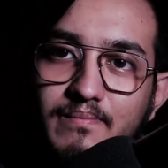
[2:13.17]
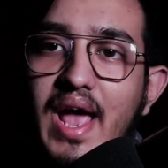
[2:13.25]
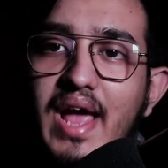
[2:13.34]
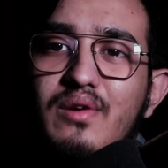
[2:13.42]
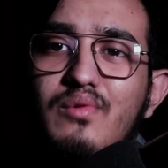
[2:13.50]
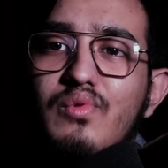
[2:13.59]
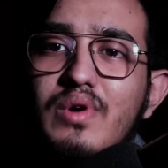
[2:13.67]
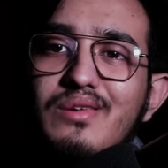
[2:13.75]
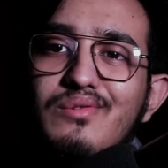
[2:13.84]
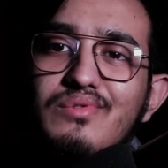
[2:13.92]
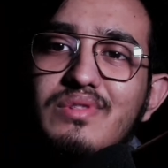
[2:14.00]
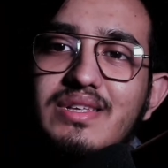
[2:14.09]
And we
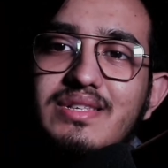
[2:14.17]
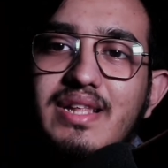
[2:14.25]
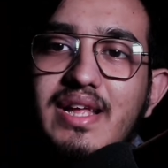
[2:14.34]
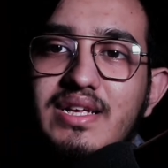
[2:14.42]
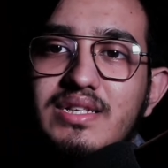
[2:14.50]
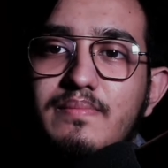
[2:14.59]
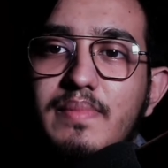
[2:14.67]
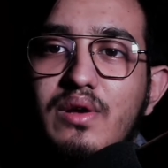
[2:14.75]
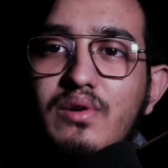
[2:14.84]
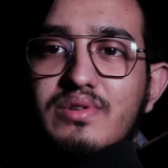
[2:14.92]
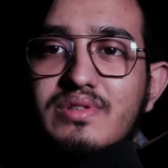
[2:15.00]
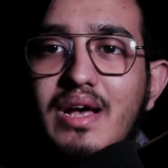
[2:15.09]
do these things
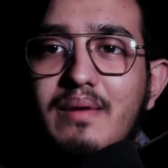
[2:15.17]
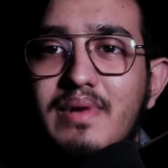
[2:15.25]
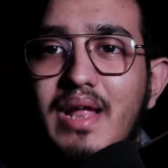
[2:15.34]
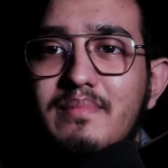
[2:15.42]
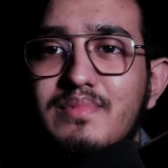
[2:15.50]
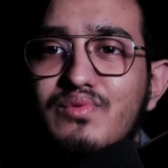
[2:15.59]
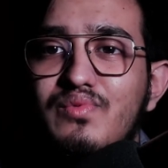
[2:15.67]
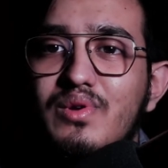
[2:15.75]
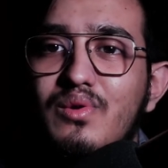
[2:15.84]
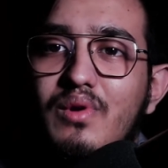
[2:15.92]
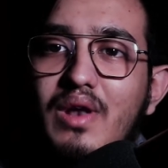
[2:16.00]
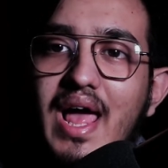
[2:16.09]
because sometimes we
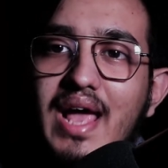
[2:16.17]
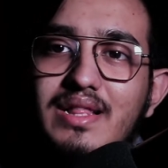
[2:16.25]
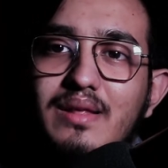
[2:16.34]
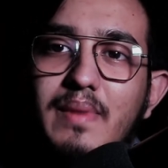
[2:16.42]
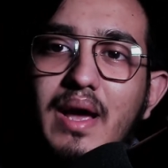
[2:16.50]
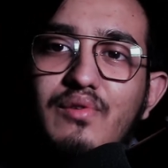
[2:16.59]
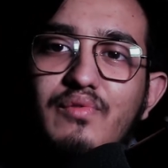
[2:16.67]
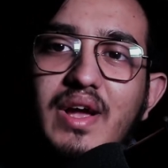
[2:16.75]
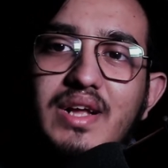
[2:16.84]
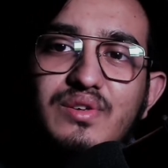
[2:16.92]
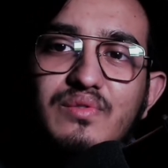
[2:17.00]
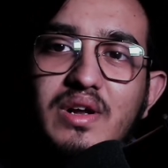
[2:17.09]
don't like the
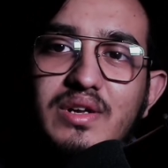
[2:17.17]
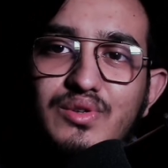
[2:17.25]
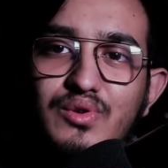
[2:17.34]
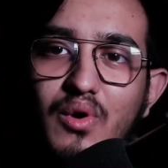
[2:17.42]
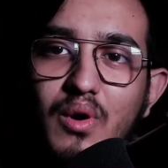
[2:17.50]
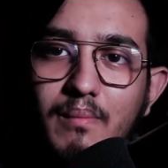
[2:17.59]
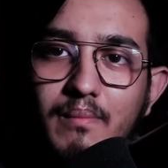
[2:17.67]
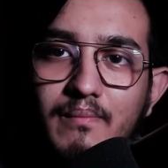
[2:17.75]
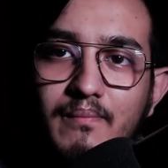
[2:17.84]
manufacturer's ROM.